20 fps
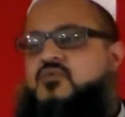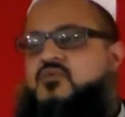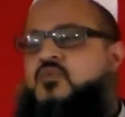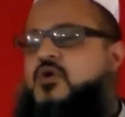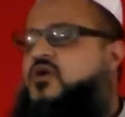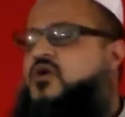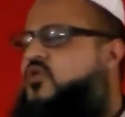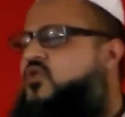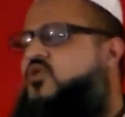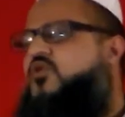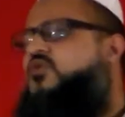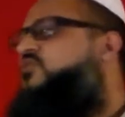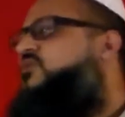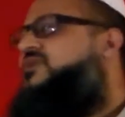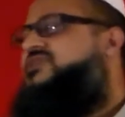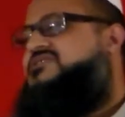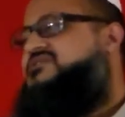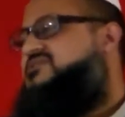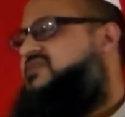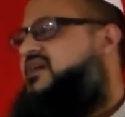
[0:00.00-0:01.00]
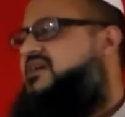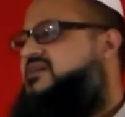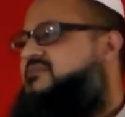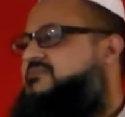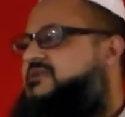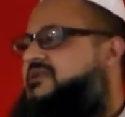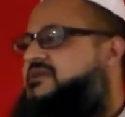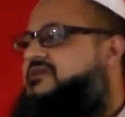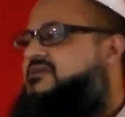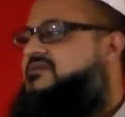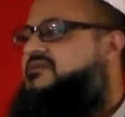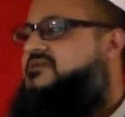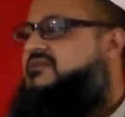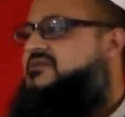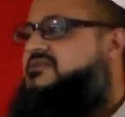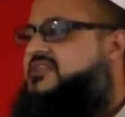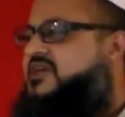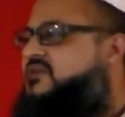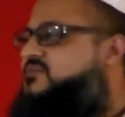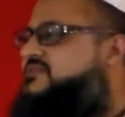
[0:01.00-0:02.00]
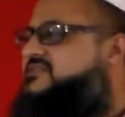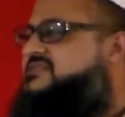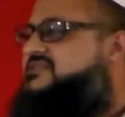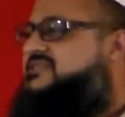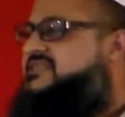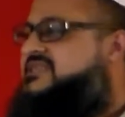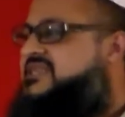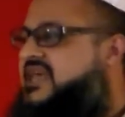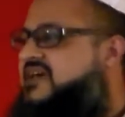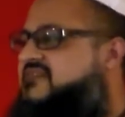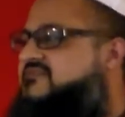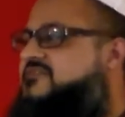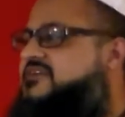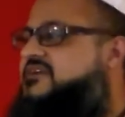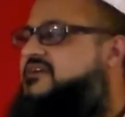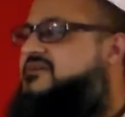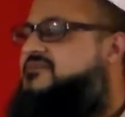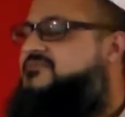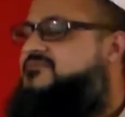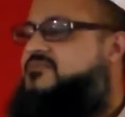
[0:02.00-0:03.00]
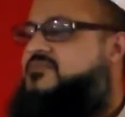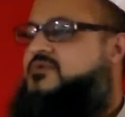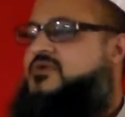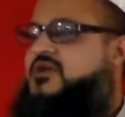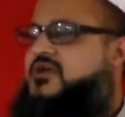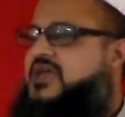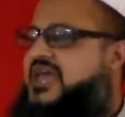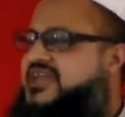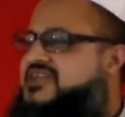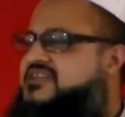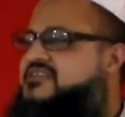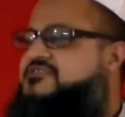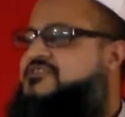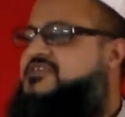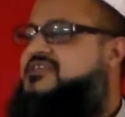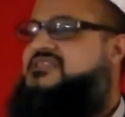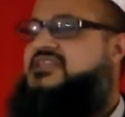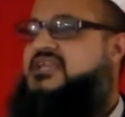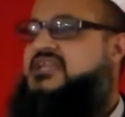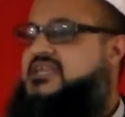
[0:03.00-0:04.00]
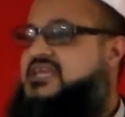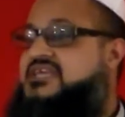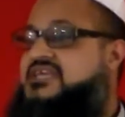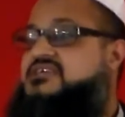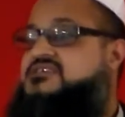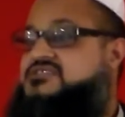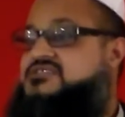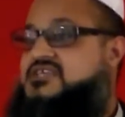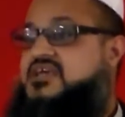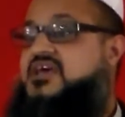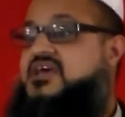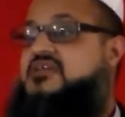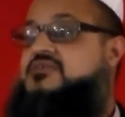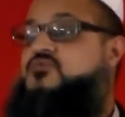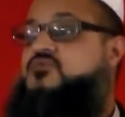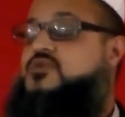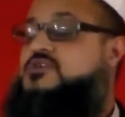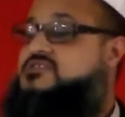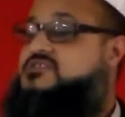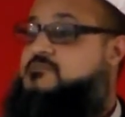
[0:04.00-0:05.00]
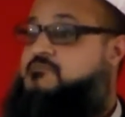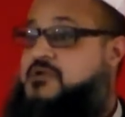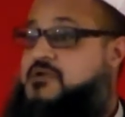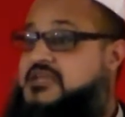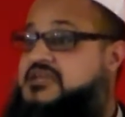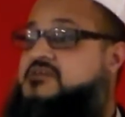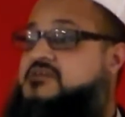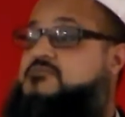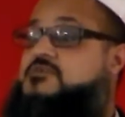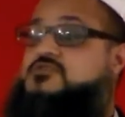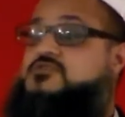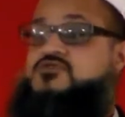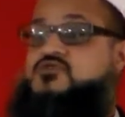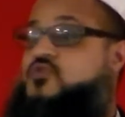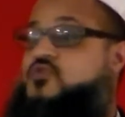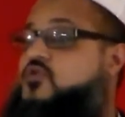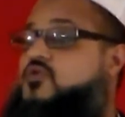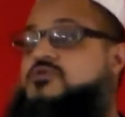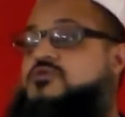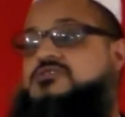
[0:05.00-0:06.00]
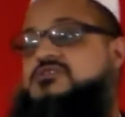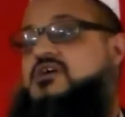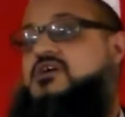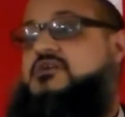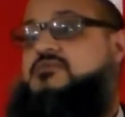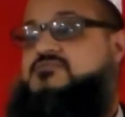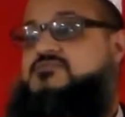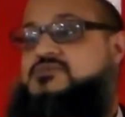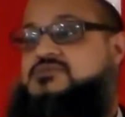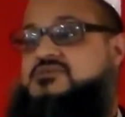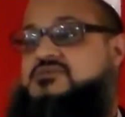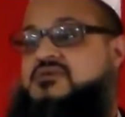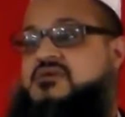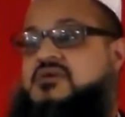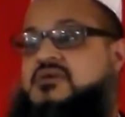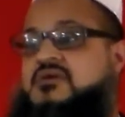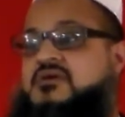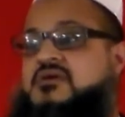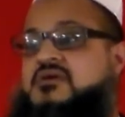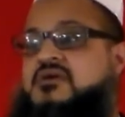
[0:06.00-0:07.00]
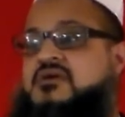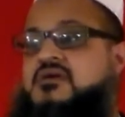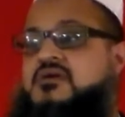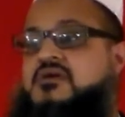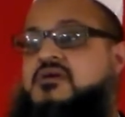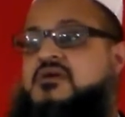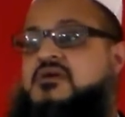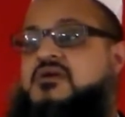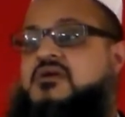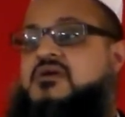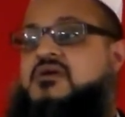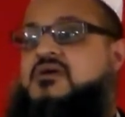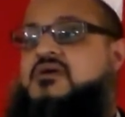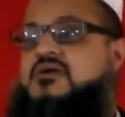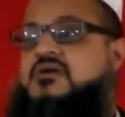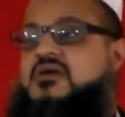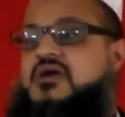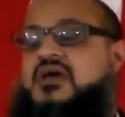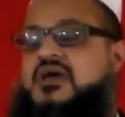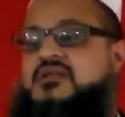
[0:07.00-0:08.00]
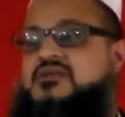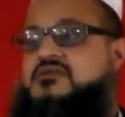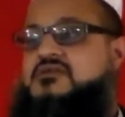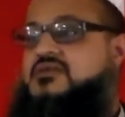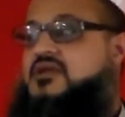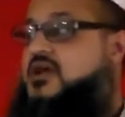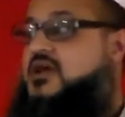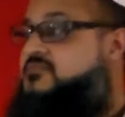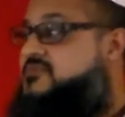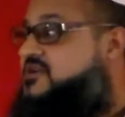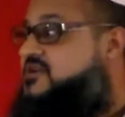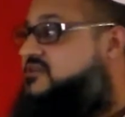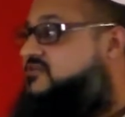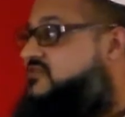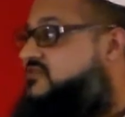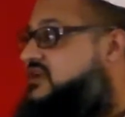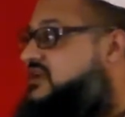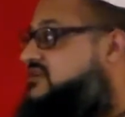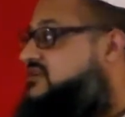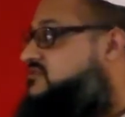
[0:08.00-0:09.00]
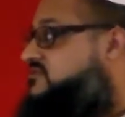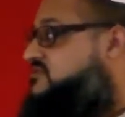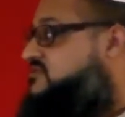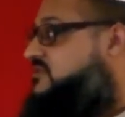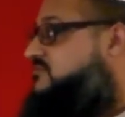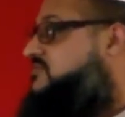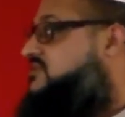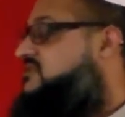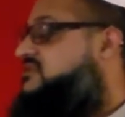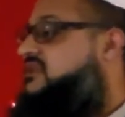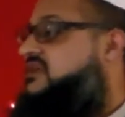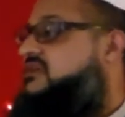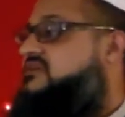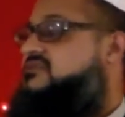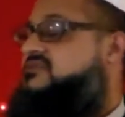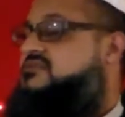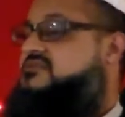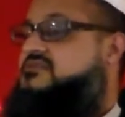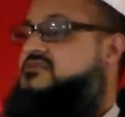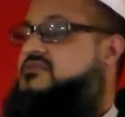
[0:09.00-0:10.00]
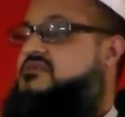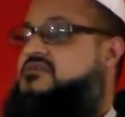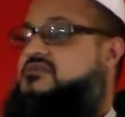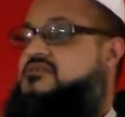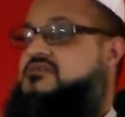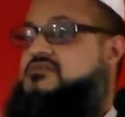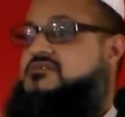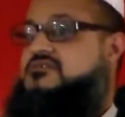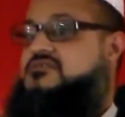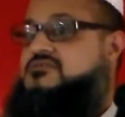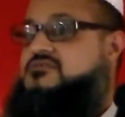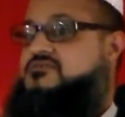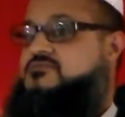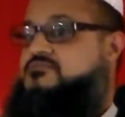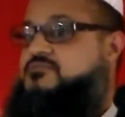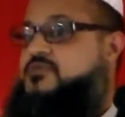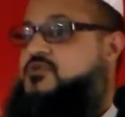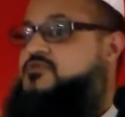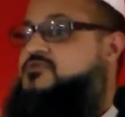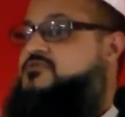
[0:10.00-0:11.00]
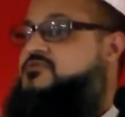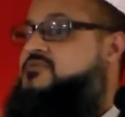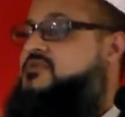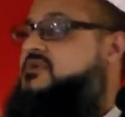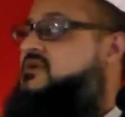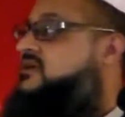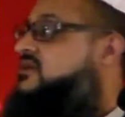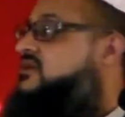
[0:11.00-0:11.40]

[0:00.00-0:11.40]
were always timely. There was never anything that he said was applicable to all times. And I'm going to relate to something that both